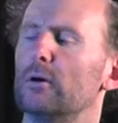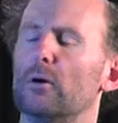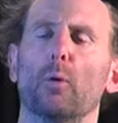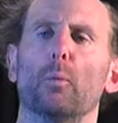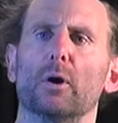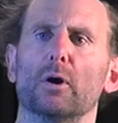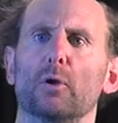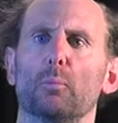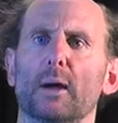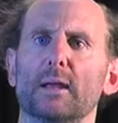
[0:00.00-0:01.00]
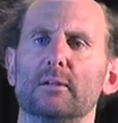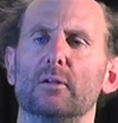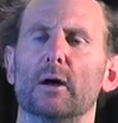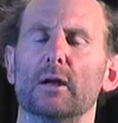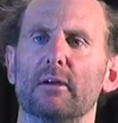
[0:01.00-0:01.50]
all work on weighted
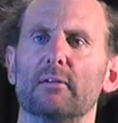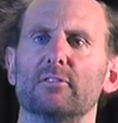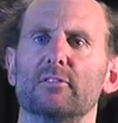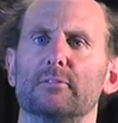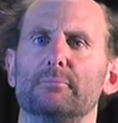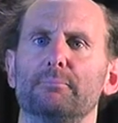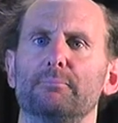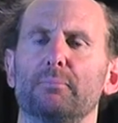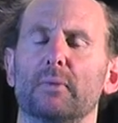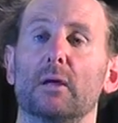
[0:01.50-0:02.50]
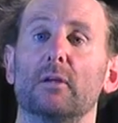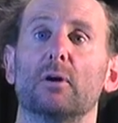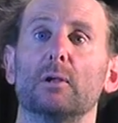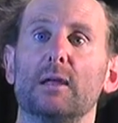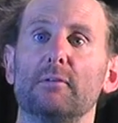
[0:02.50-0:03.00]
digraphs. So I'll
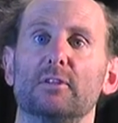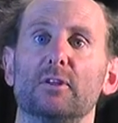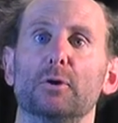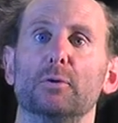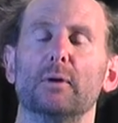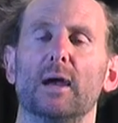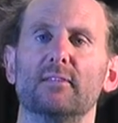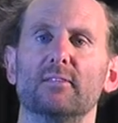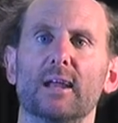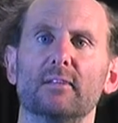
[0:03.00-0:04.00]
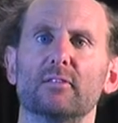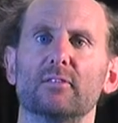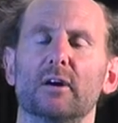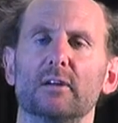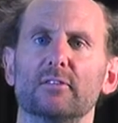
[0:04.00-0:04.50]
leave it to you as an
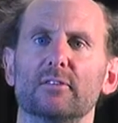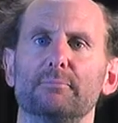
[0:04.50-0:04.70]
exercise.